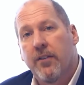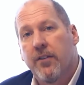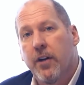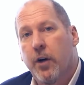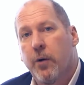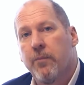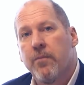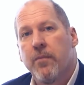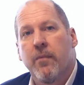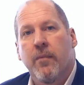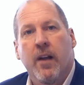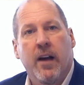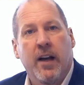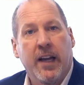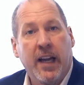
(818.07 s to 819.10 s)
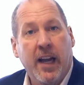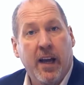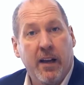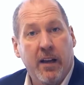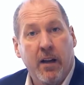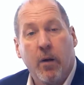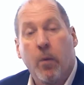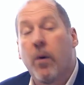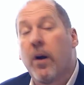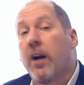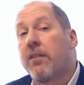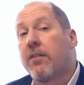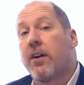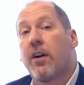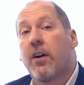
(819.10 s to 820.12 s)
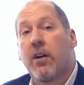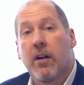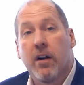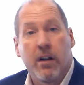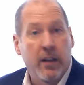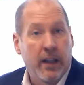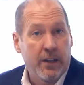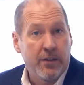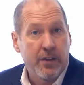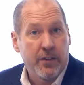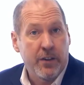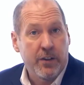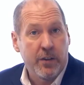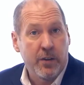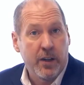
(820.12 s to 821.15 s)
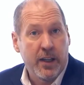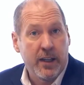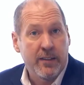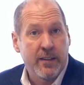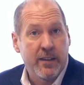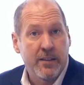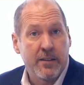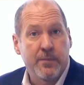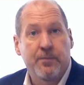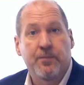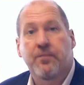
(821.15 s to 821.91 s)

So again, whatever your lesser of the two legs is,